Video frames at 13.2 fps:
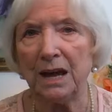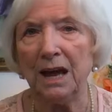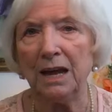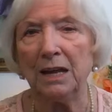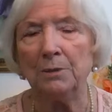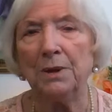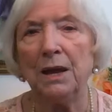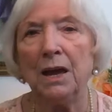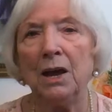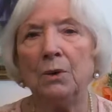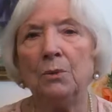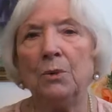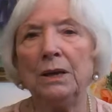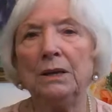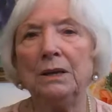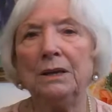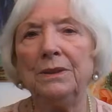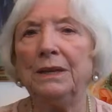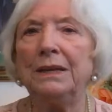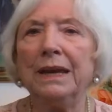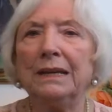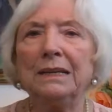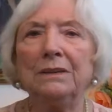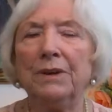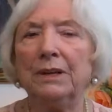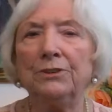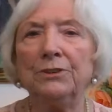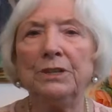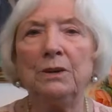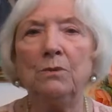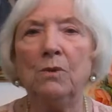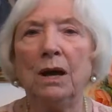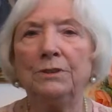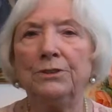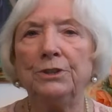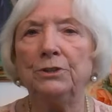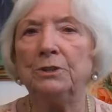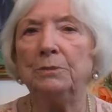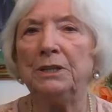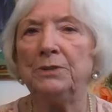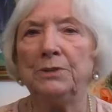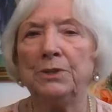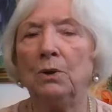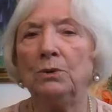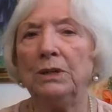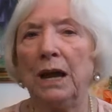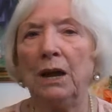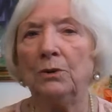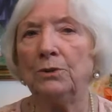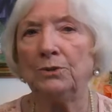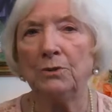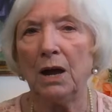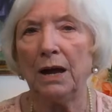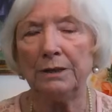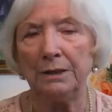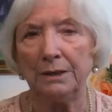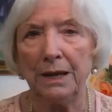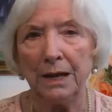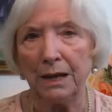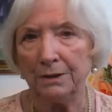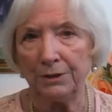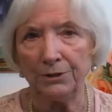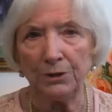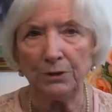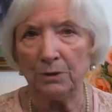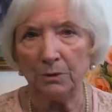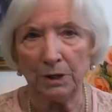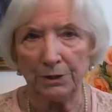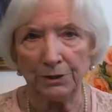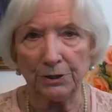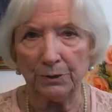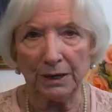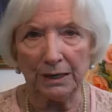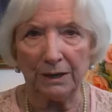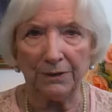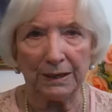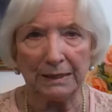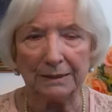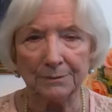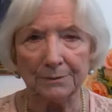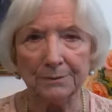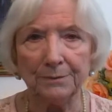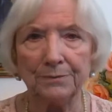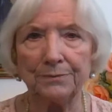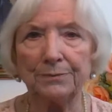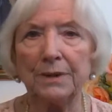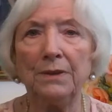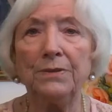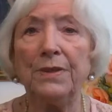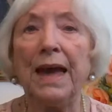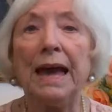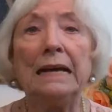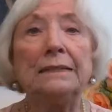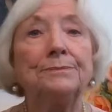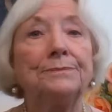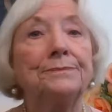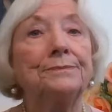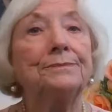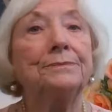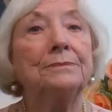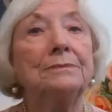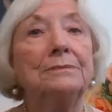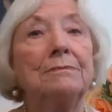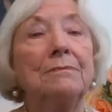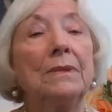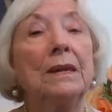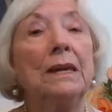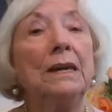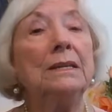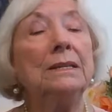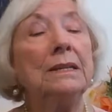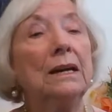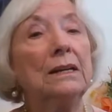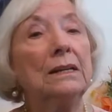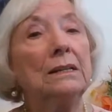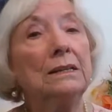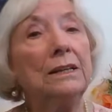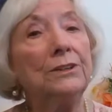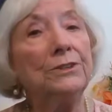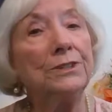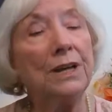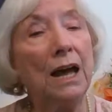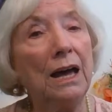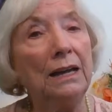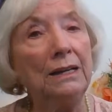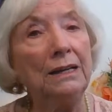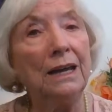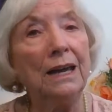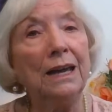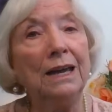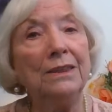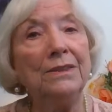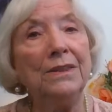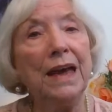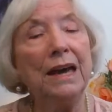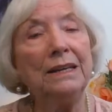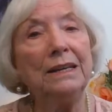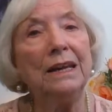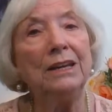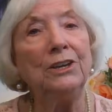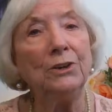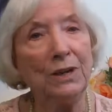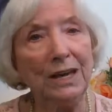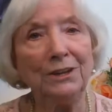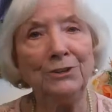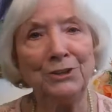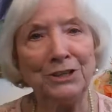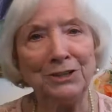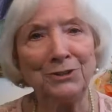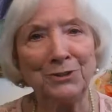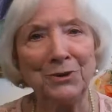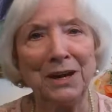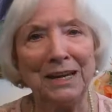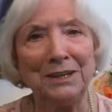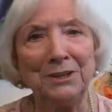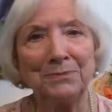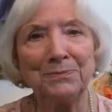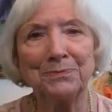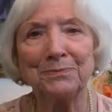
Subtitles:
time when the negative energy wants you to be so downtrodden that you don't want to do anything. And that is a clear sign that your energy is drained.